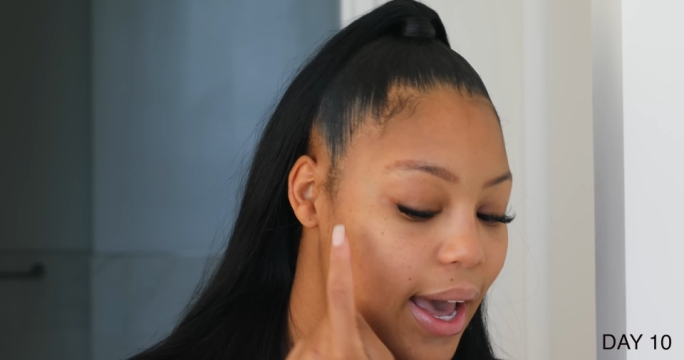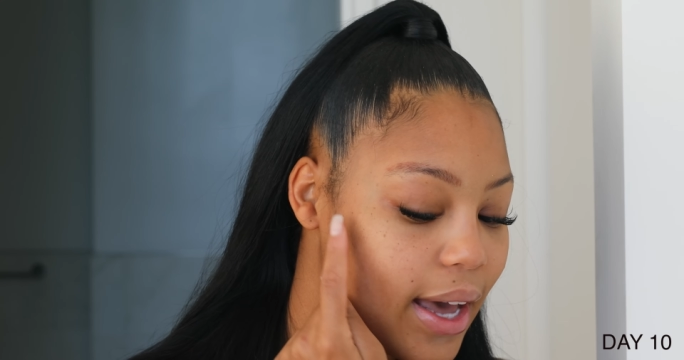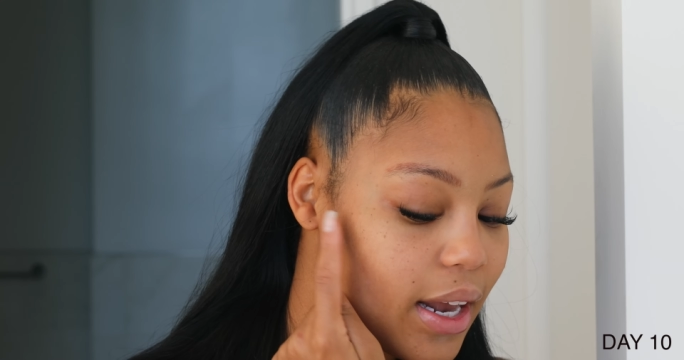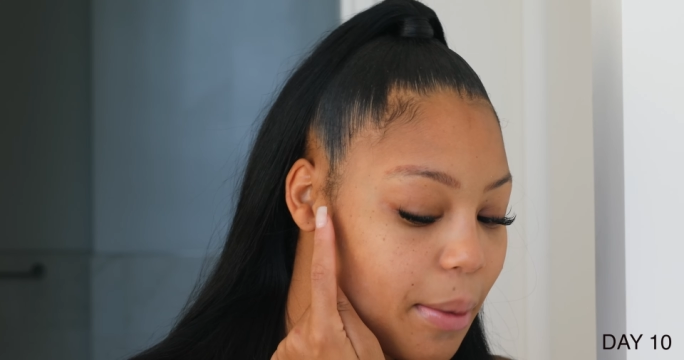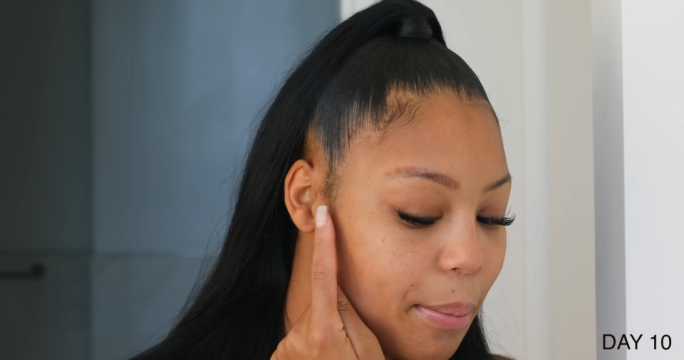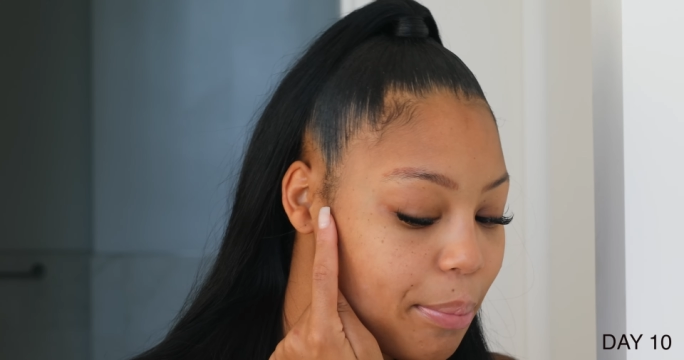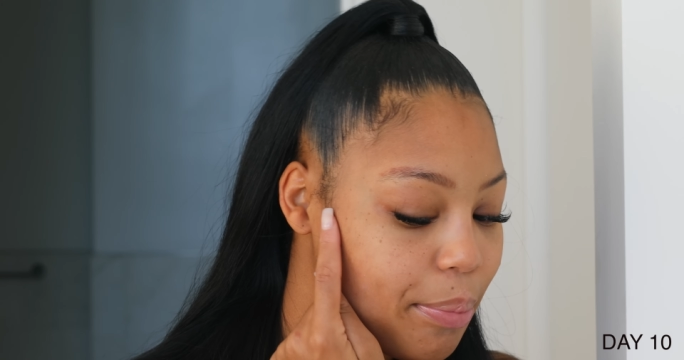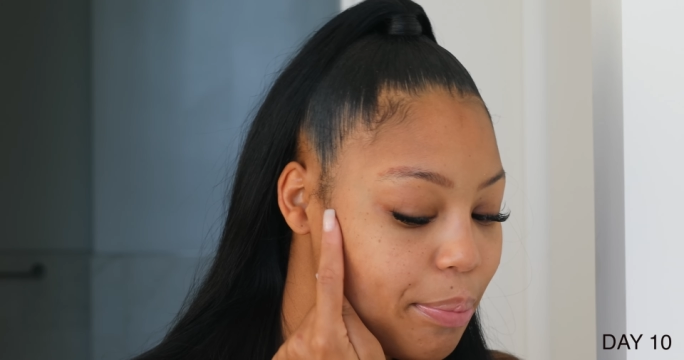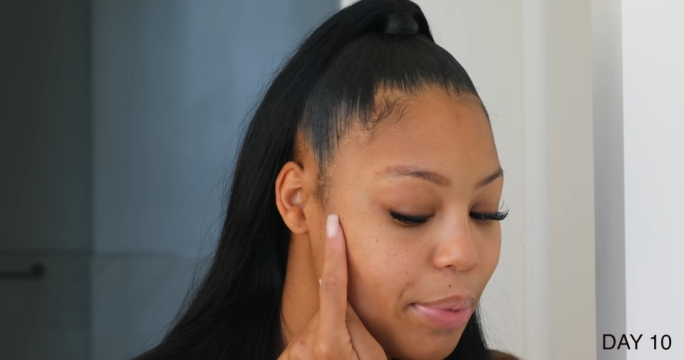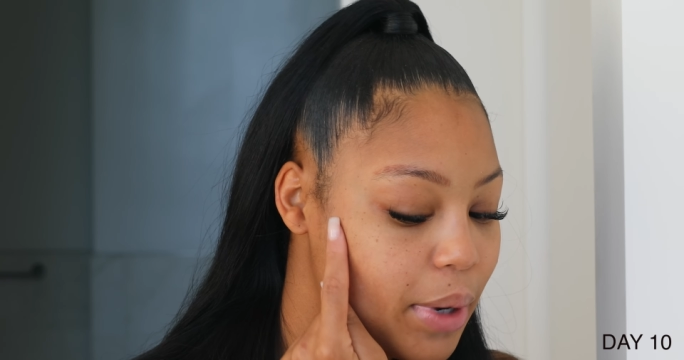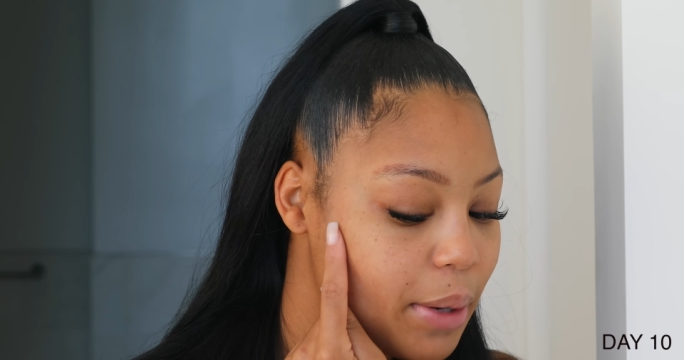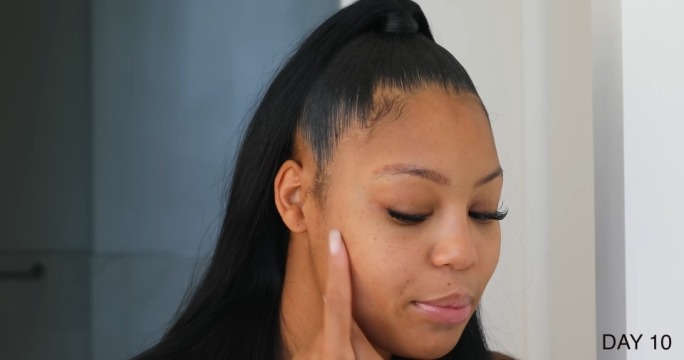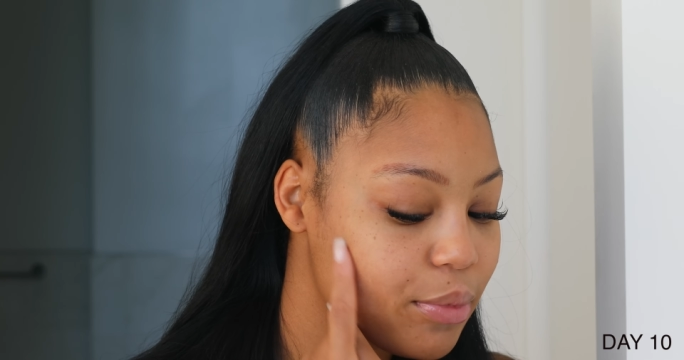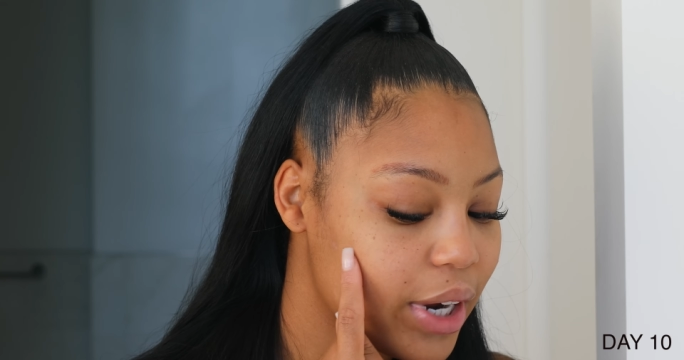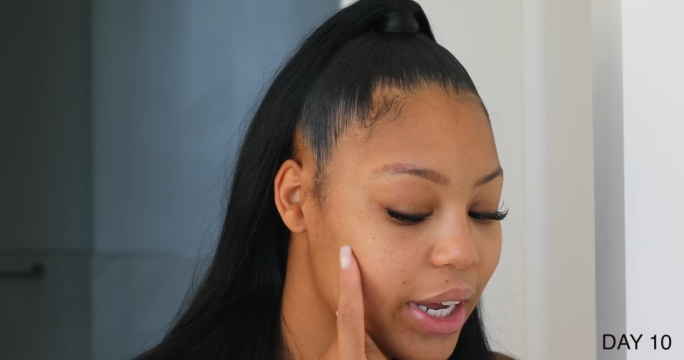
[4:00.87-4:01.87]
I had a
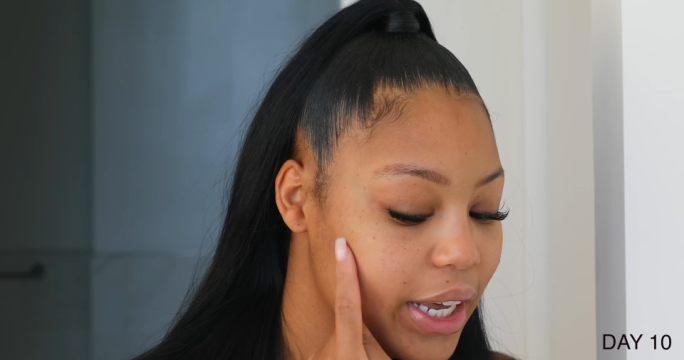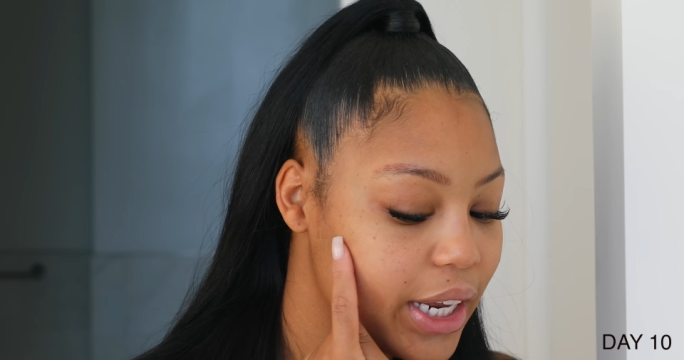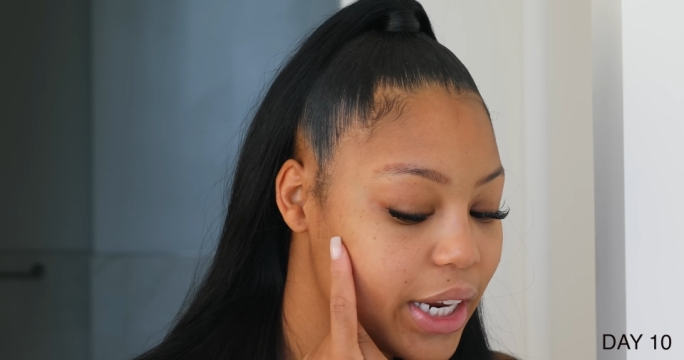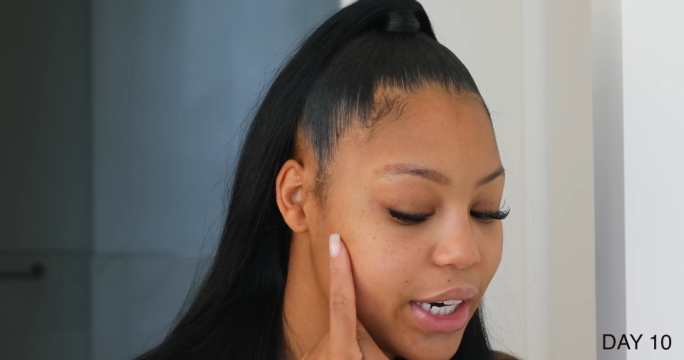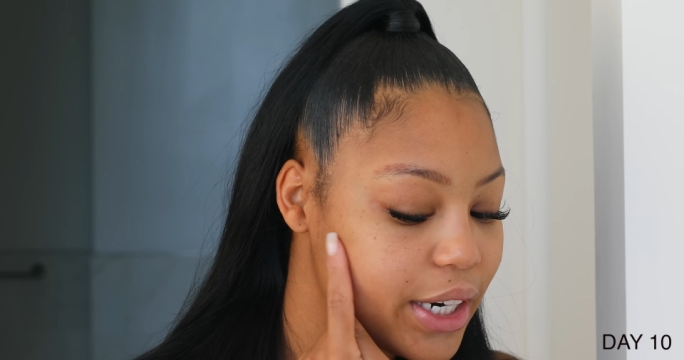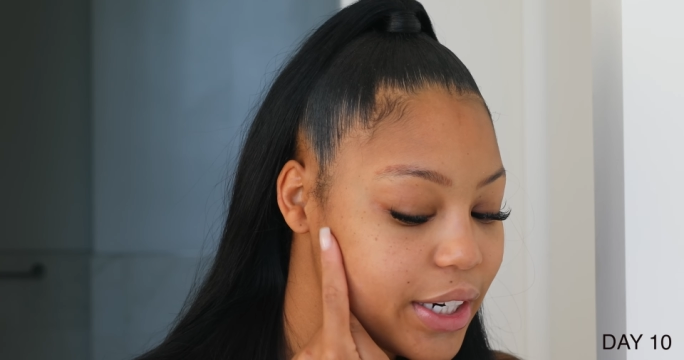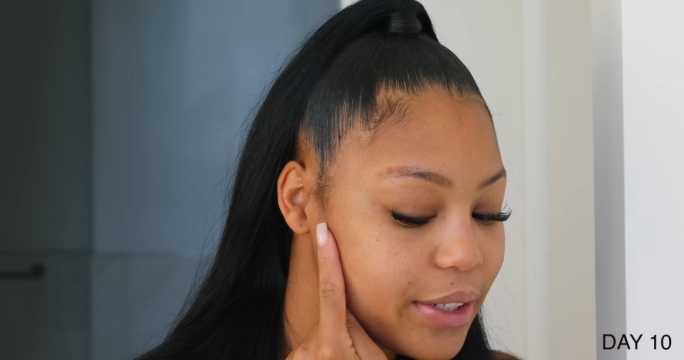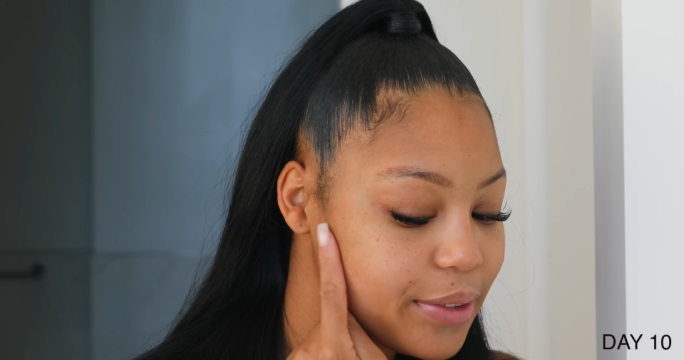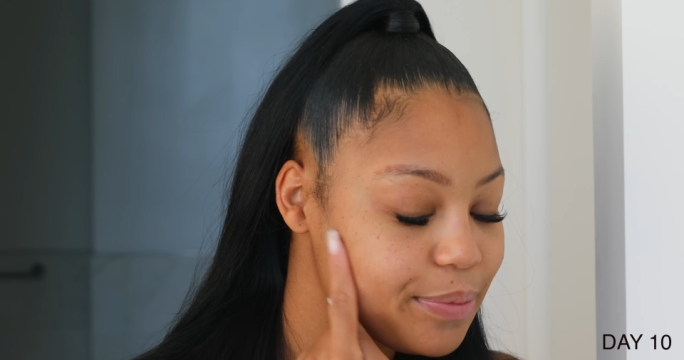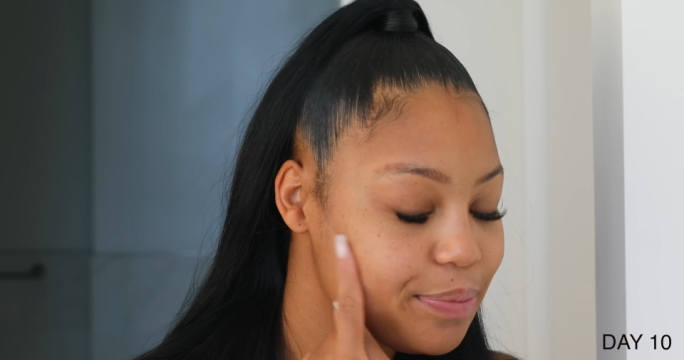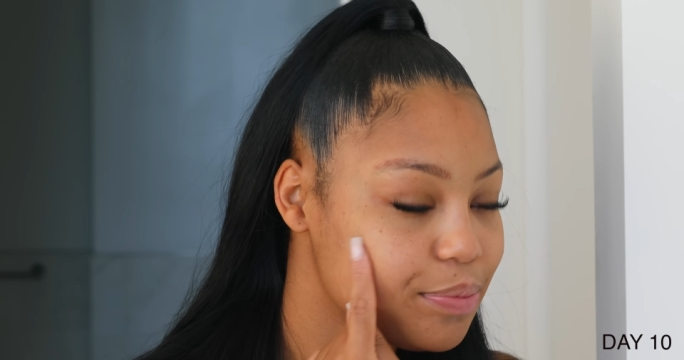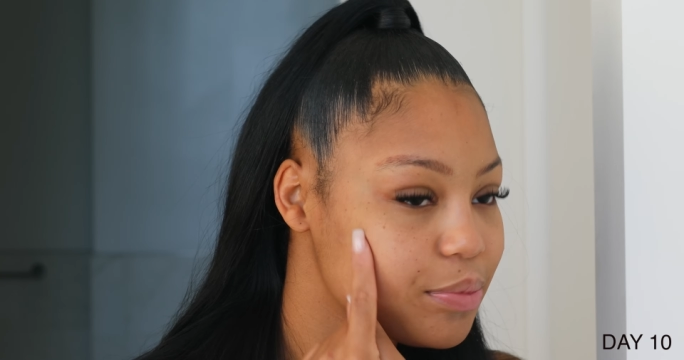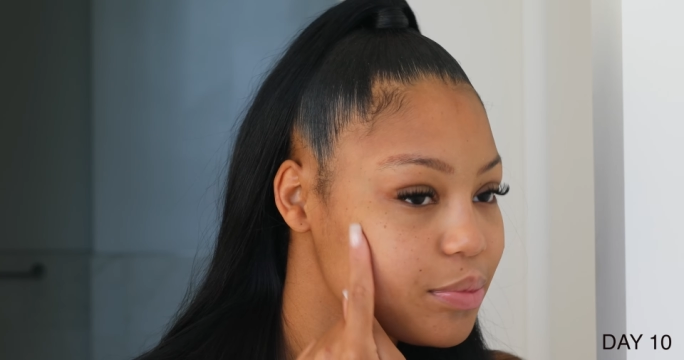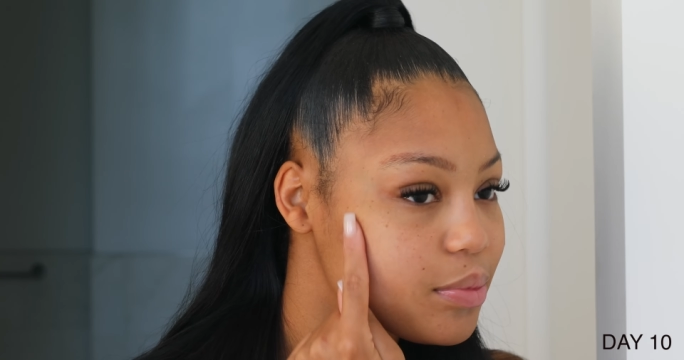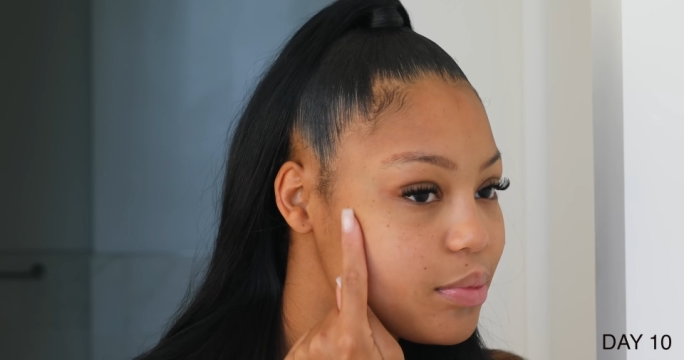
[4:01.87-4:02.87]
bump right here,